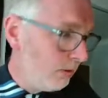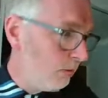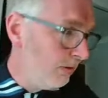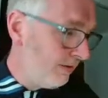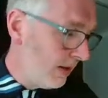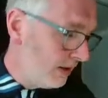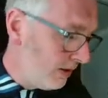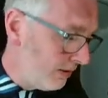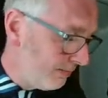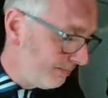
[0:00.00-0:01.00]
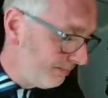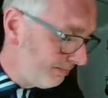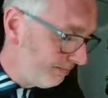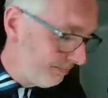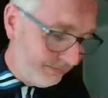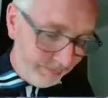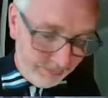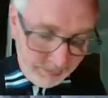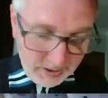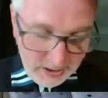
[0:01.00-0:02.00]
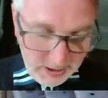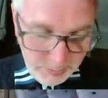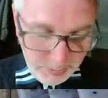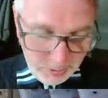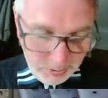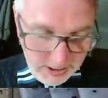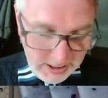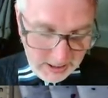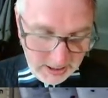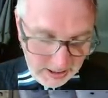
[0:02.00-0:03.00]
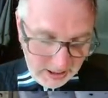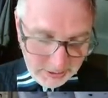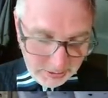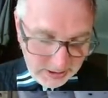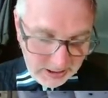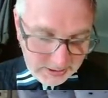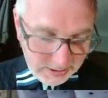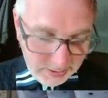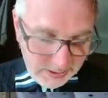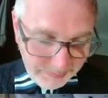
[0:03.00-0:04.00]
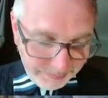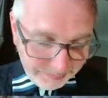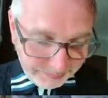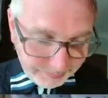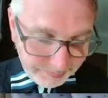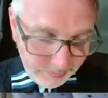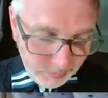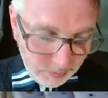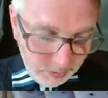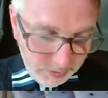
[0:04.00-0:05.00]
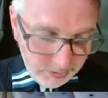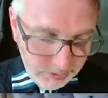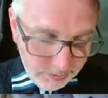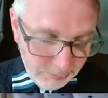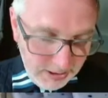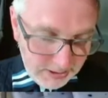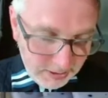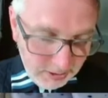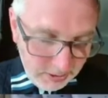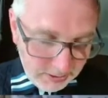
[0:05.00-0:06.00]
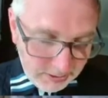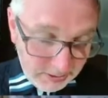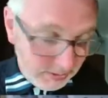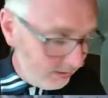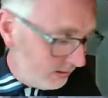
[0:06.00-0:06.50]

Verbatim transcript: but we'll find out. But yeah, I just had to do it. Such rich colours.